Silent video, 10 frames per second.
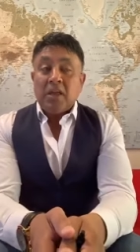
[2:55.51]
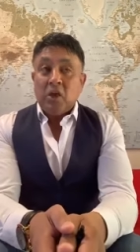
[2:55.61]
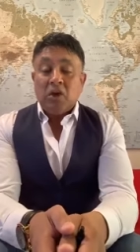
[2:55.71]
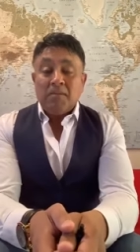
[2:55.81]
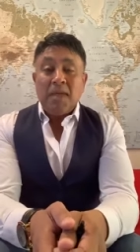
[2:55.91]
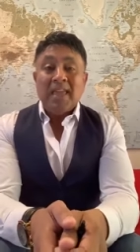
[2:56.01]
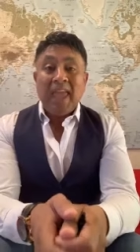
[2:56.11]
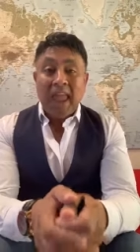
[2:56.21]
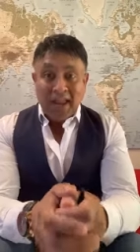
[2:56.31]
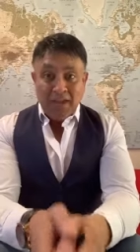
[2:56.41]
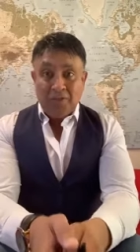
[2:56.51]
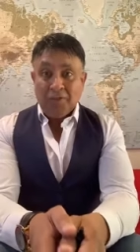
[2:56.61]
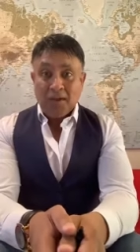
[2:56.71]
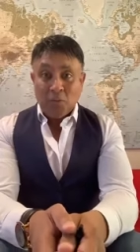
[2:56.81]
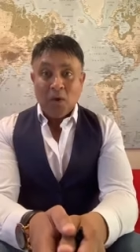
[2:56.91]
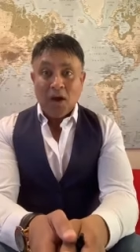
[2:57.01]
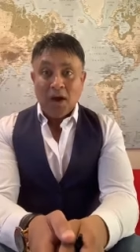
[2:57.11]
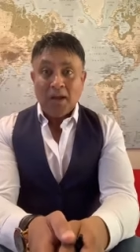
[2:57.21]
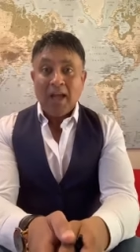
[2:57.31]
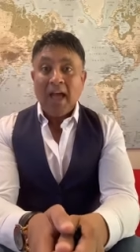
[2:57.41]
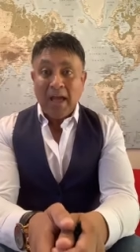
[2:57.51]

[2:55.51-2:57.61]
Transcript: you can make anything work